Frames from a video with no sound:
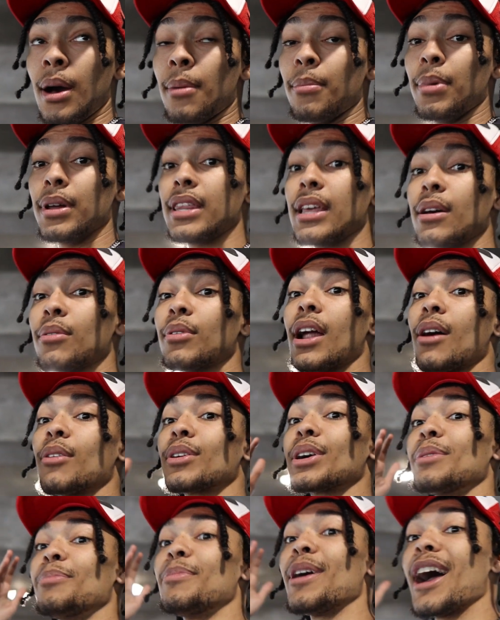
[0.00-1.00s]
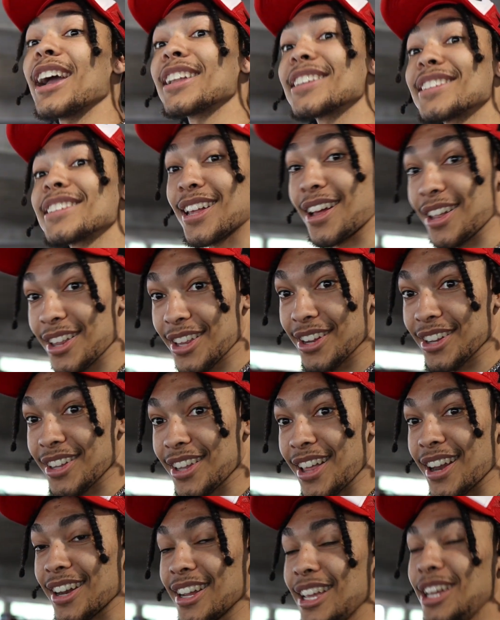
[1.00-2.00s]
But then when I would go back to South
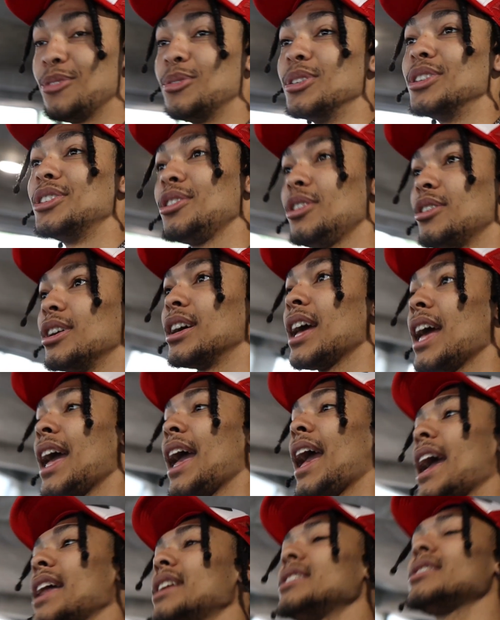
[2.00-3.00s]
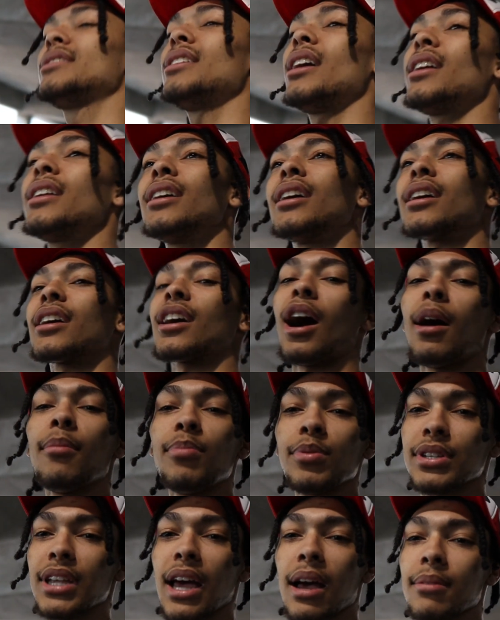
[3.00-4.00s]
Carolina, it would do it. And it's done it a
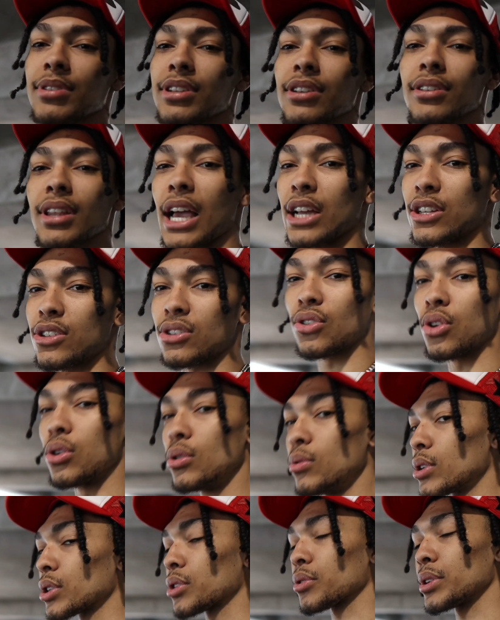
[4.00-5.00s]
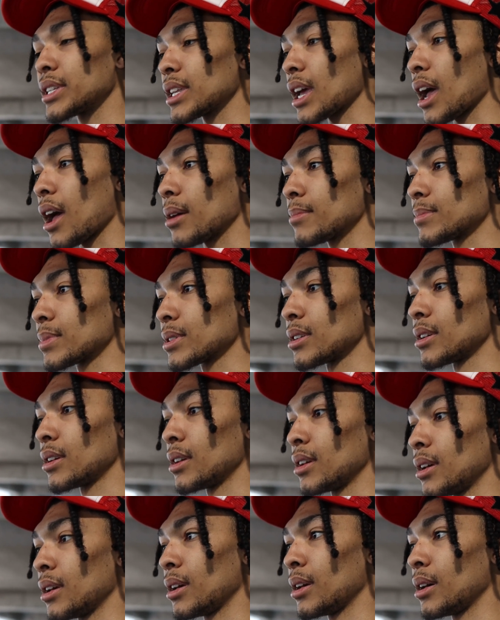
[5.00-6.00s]
couple times here, like 2 or 3 times,
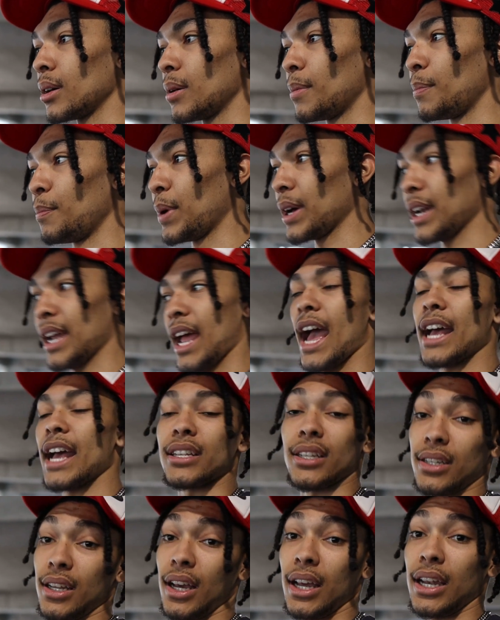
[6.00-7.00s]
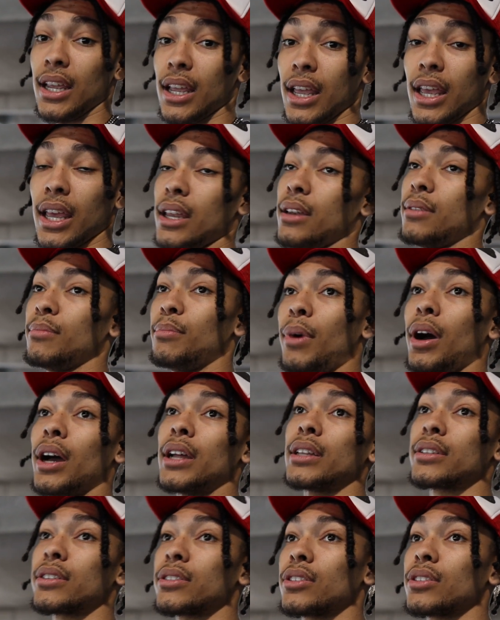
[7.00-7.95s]
but it hasn't done it in months.